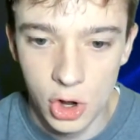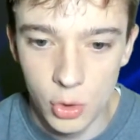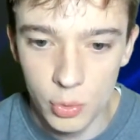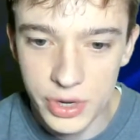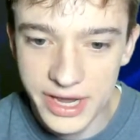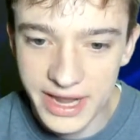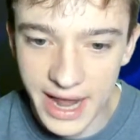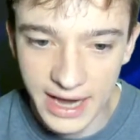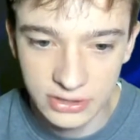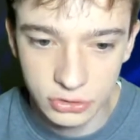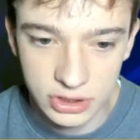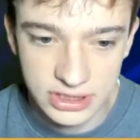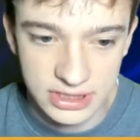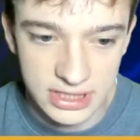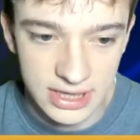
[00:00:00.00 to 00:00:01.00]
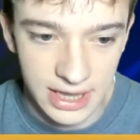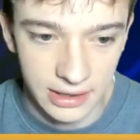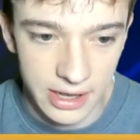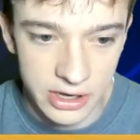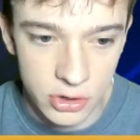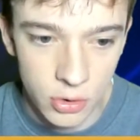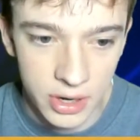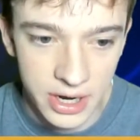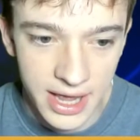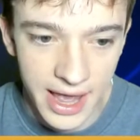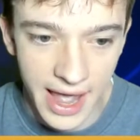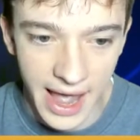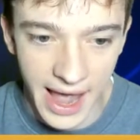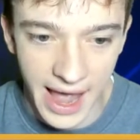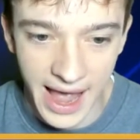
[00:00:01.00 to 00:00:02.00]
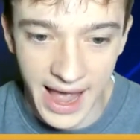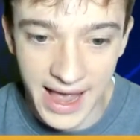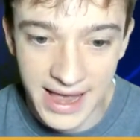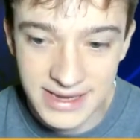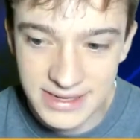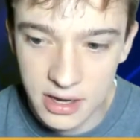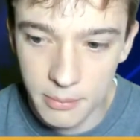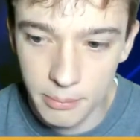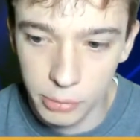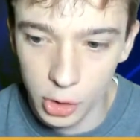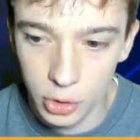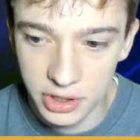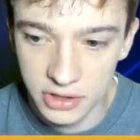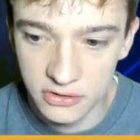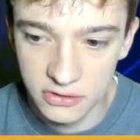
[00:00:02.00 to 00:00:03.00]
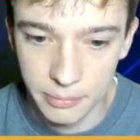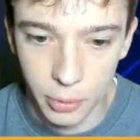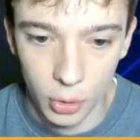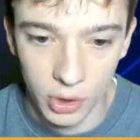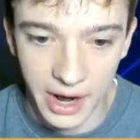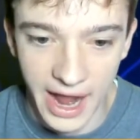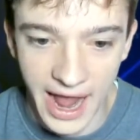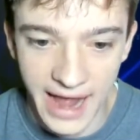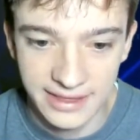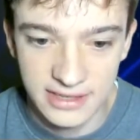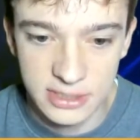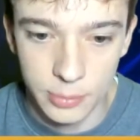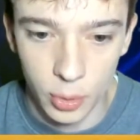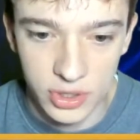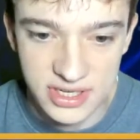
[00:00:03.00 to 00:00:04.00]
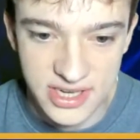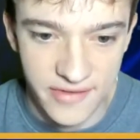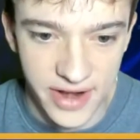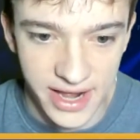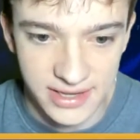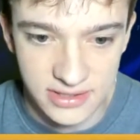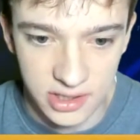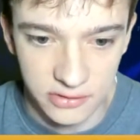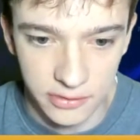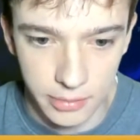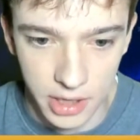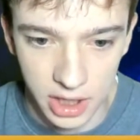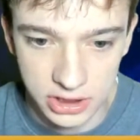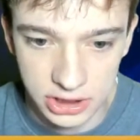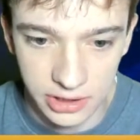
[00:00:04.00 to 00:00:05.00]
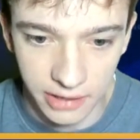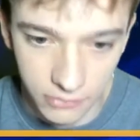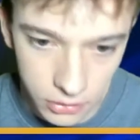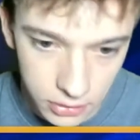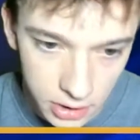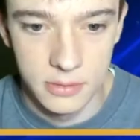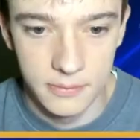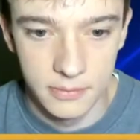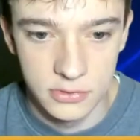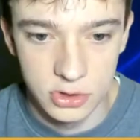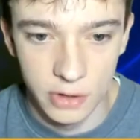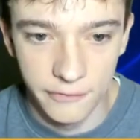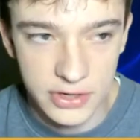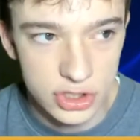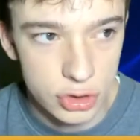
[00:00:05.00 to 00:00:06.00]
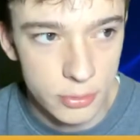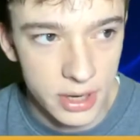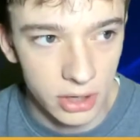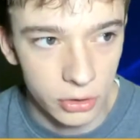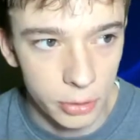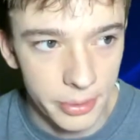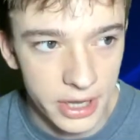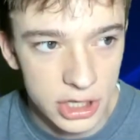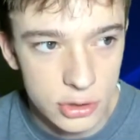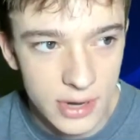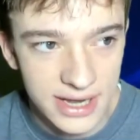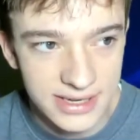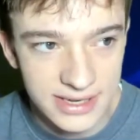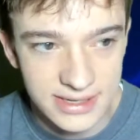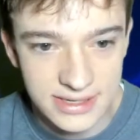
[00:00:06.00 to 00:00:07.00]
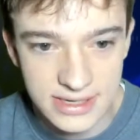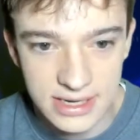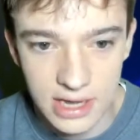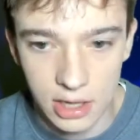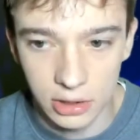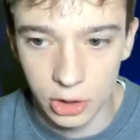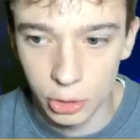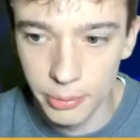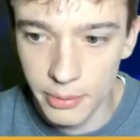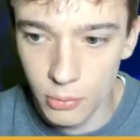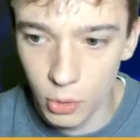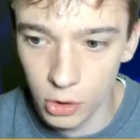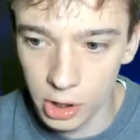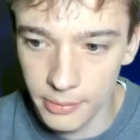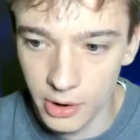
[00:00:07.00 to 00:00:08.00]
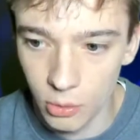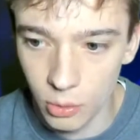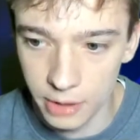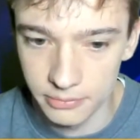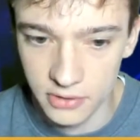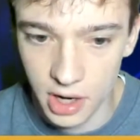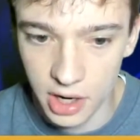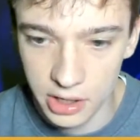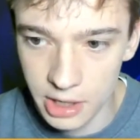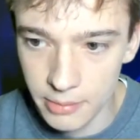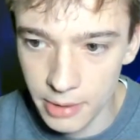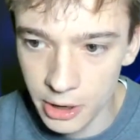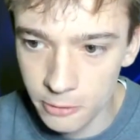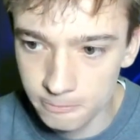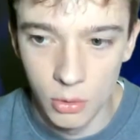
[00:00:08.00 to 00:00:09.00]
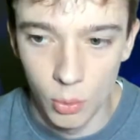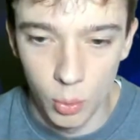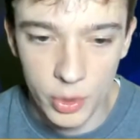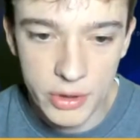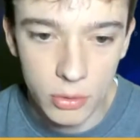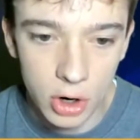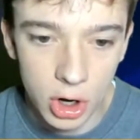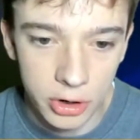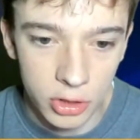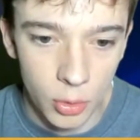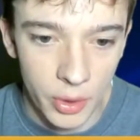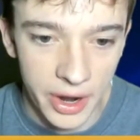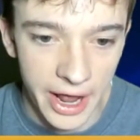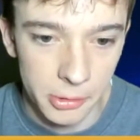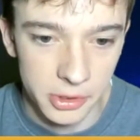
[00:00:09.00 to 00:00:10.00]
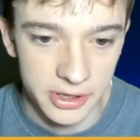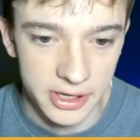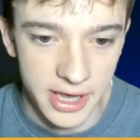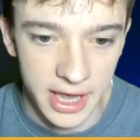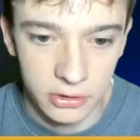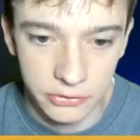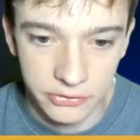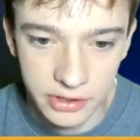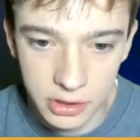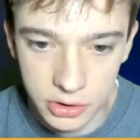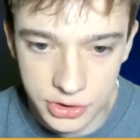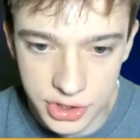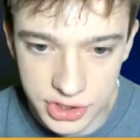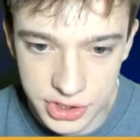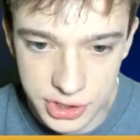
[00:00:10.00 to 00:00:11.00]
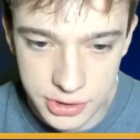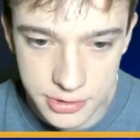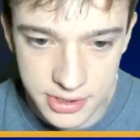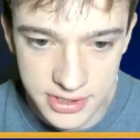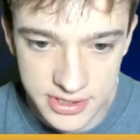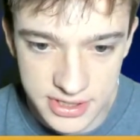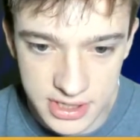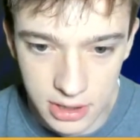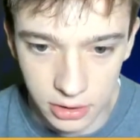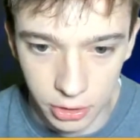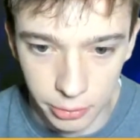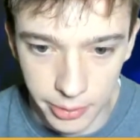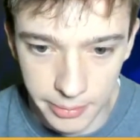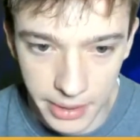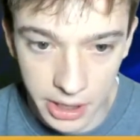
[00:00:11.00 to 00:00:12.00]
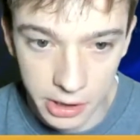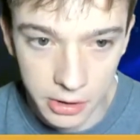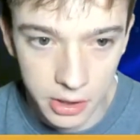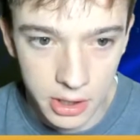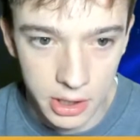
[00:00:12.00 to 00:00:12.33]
we can actually see that Litecoin has broken support at this 0.786 Fibonacci level. So if we zoom in a little bit, you guys can see a little bit more about what I'm talking about. We will go to the 1 hourly candles here just so you can see a little bit better.